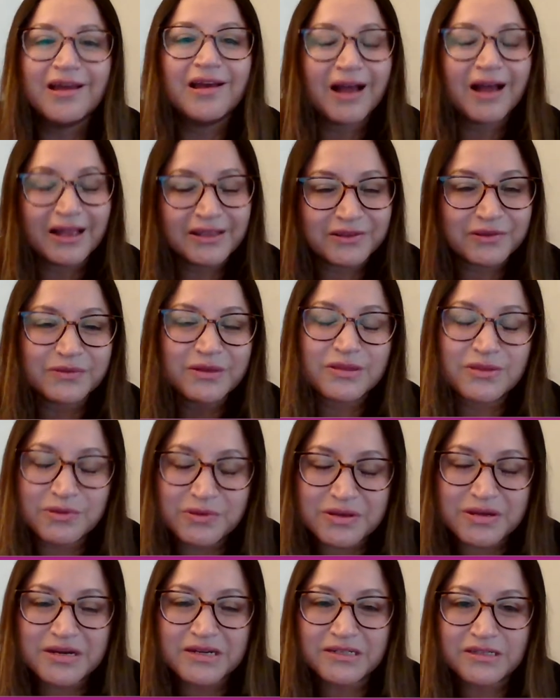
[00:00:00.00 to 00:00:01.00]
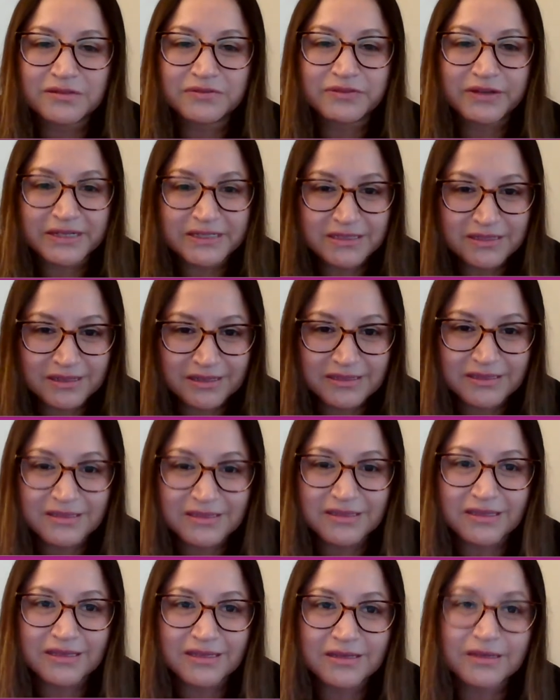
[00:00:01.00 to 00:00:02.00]
and do the 3 years of
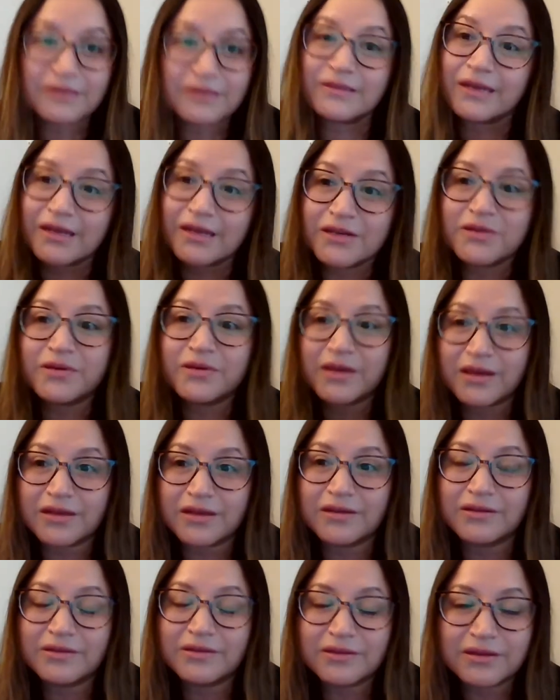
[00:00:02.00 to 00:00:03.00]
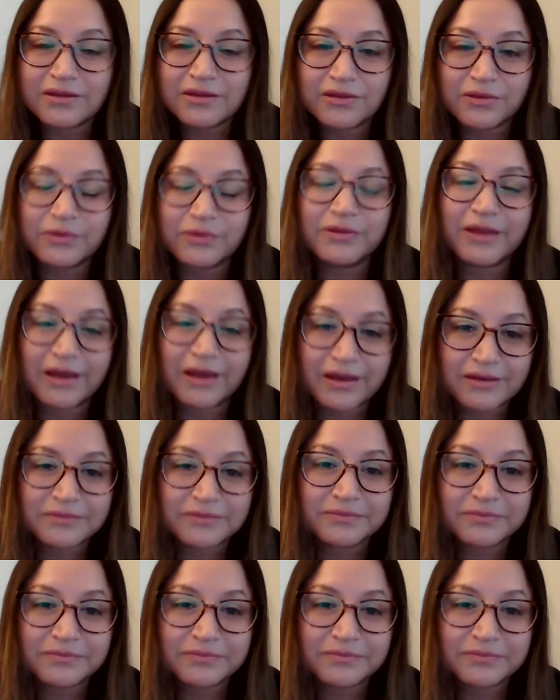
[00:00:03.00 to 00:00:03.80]
residency, and then you can do that.